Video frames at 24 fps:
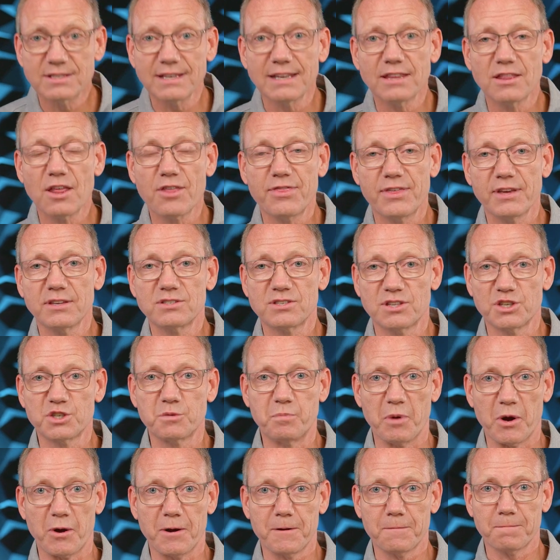in the things of the
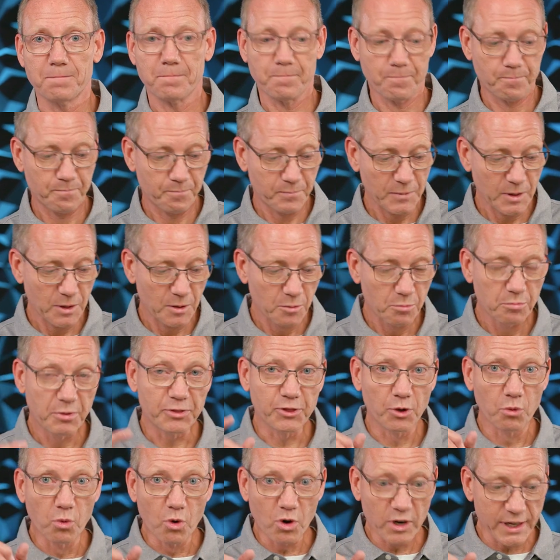Spirit. But
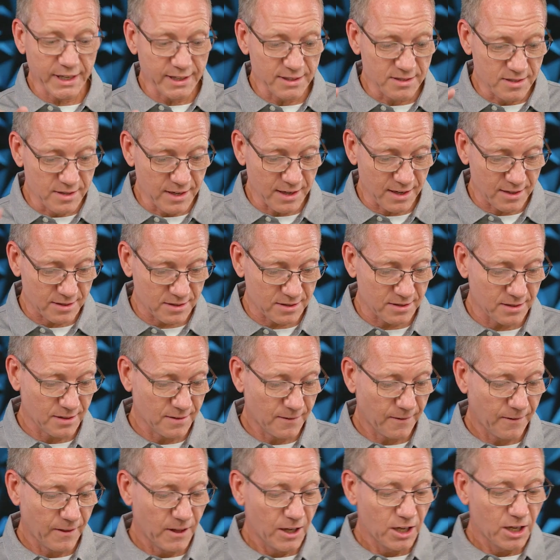the warning is this:
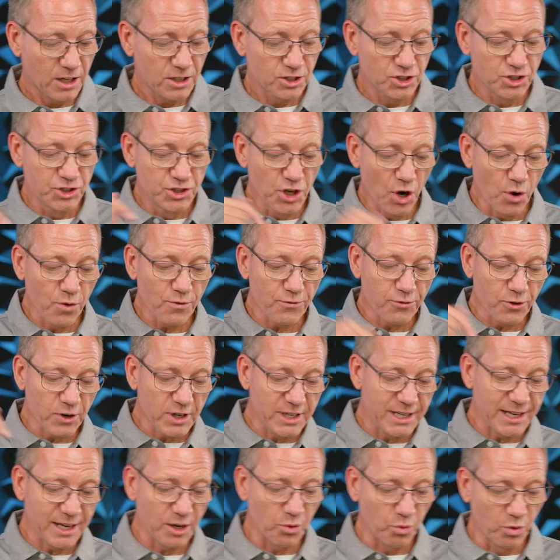don't
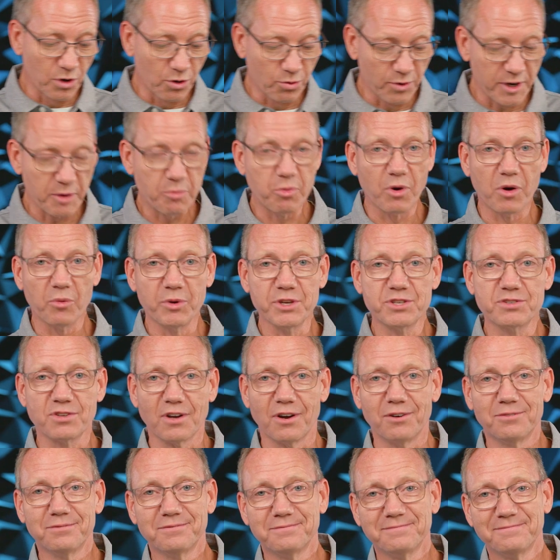forget we'll reap what we
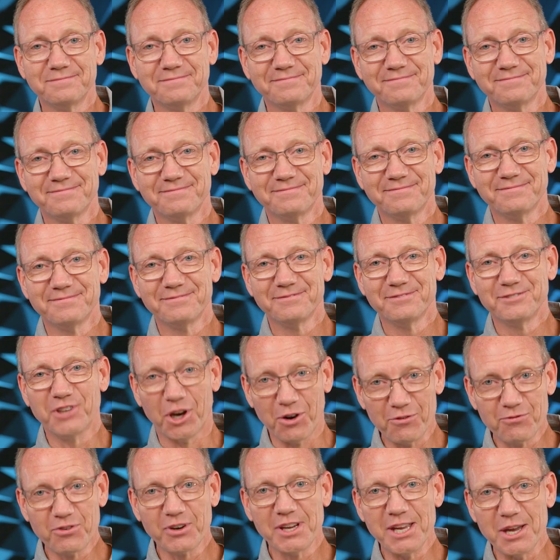sow.
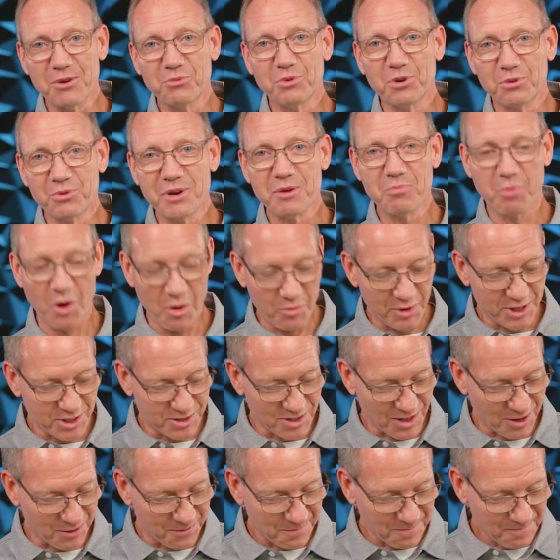Don't forget we'll reap what we
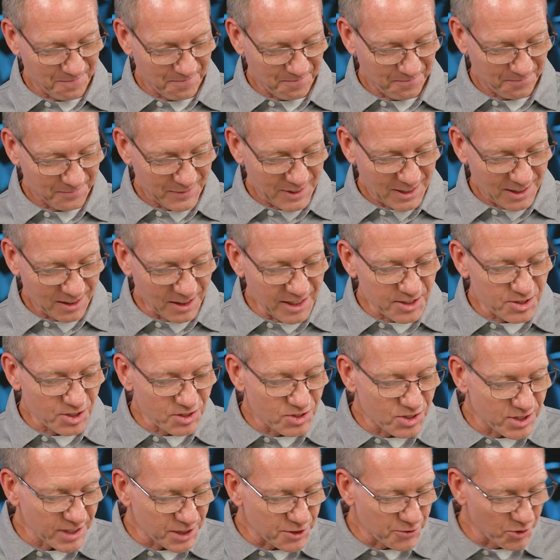sow.
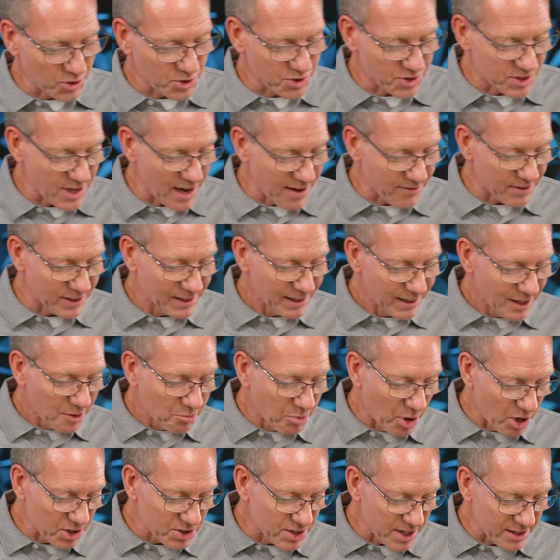Galatians 6, verse 7,
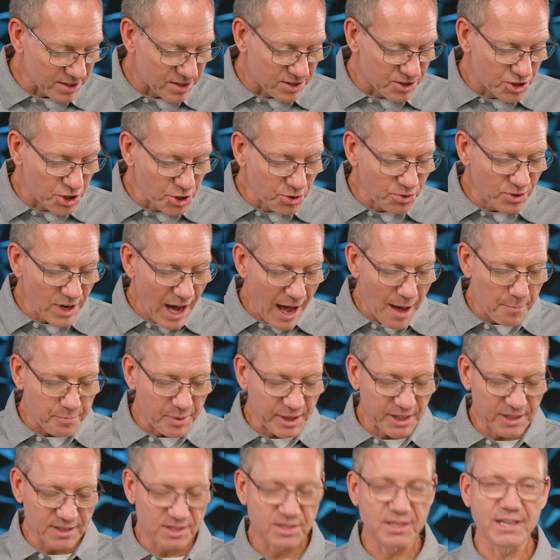Paul says, "Do not
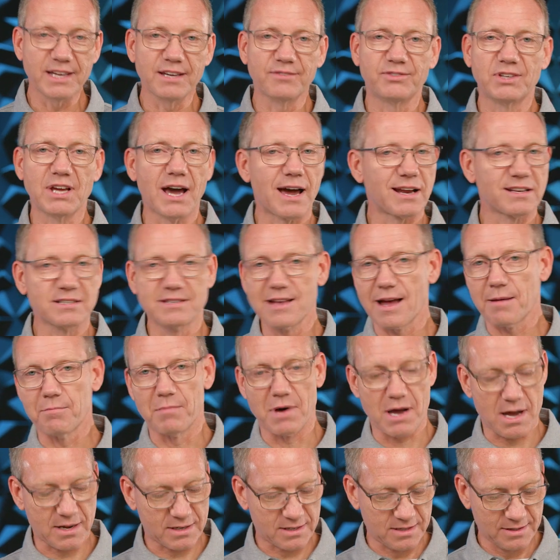be deceived. God is not
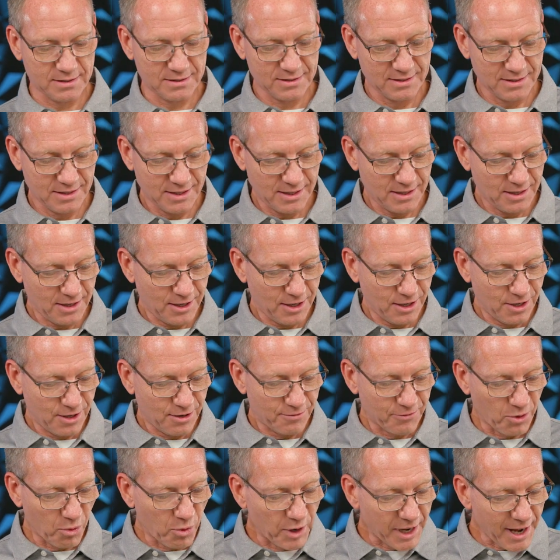mocked.
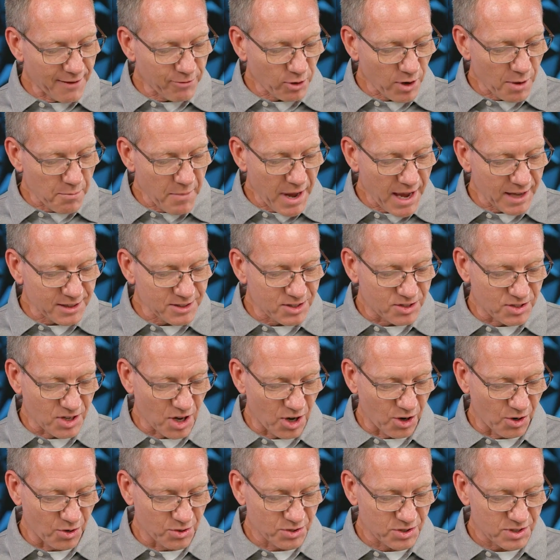For whatever a man
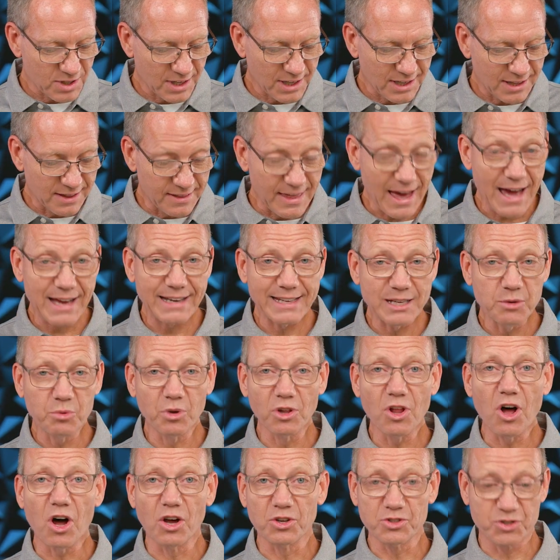sows, that he
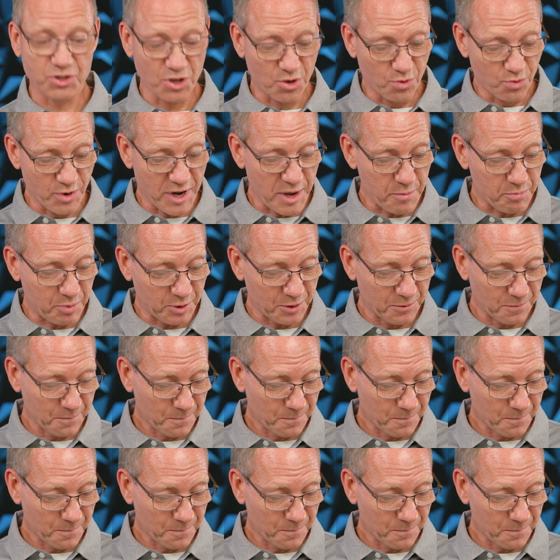will also reap."